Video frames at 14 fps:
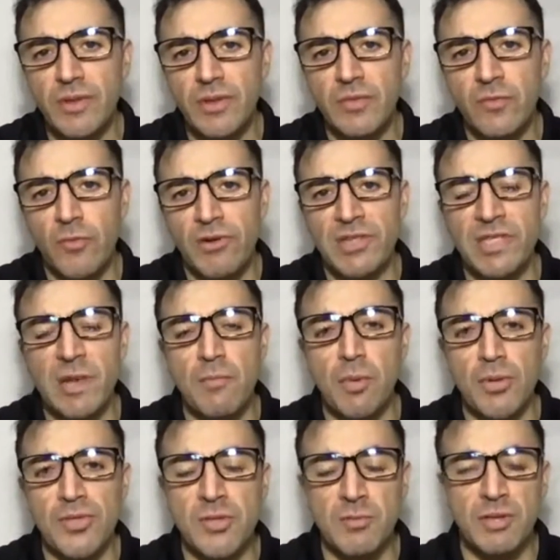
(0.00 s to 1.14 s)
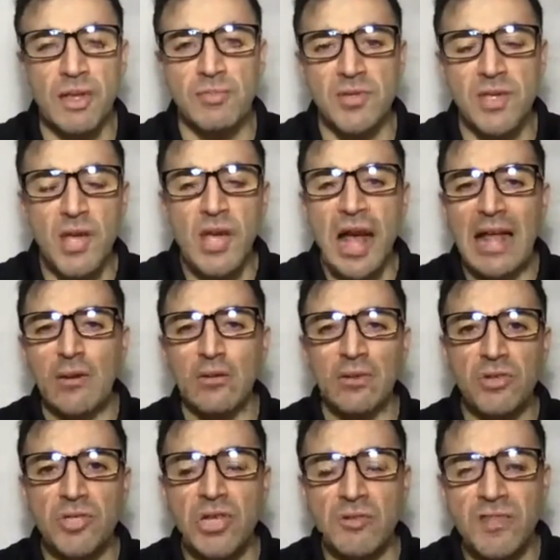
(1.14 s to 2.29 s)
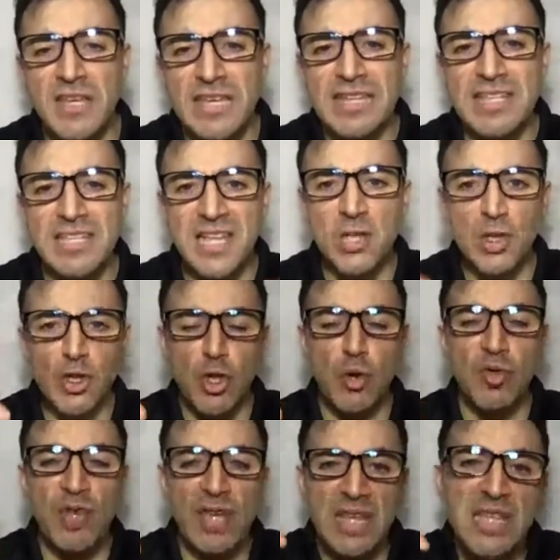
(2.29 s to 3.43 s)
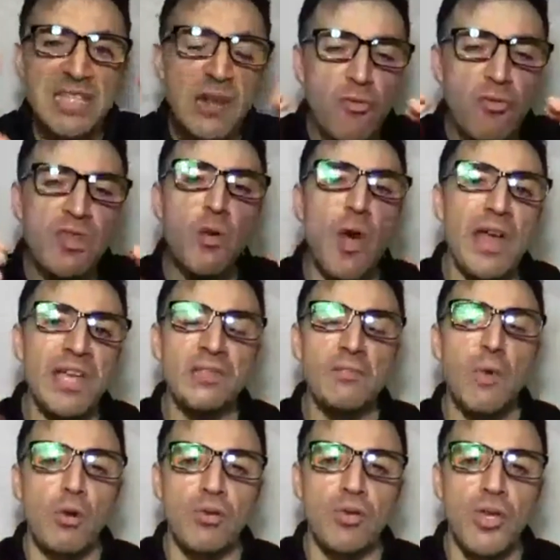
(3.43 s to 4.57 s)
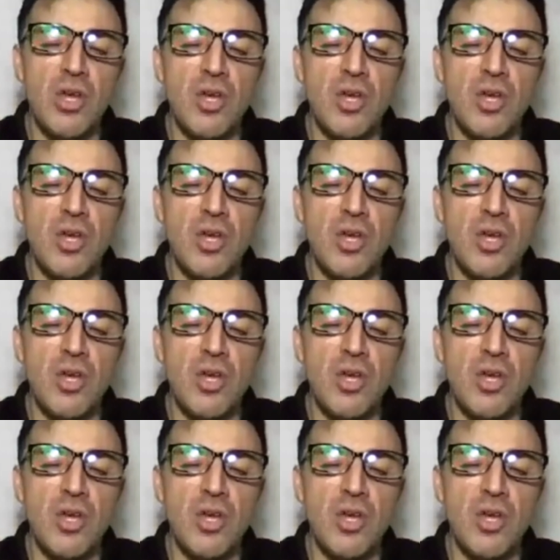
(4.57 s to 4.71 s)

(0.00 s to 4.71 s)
For example, sometimes an ultrasound of the kidneys can show the kidneys are already quite small.